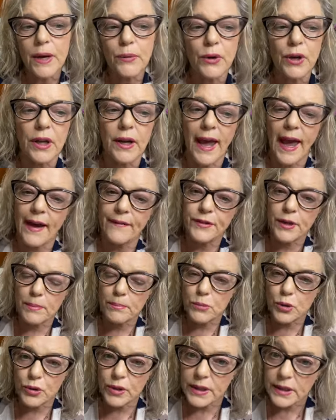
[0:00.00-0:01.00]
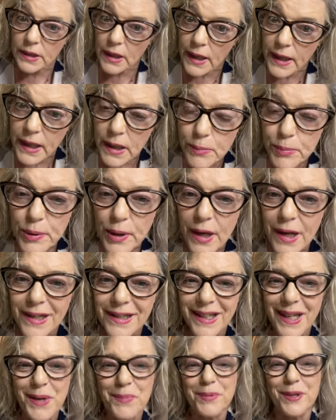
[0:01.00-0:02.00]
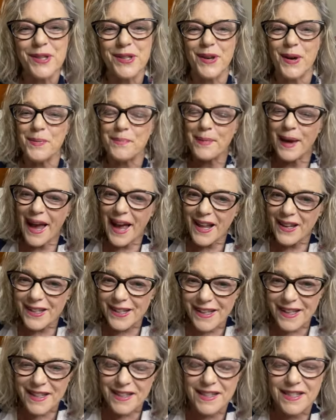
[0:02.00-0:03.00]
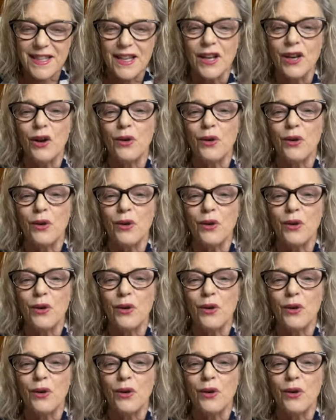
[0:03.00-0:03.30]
we're going to have the moon in Libra. Libra's our balance.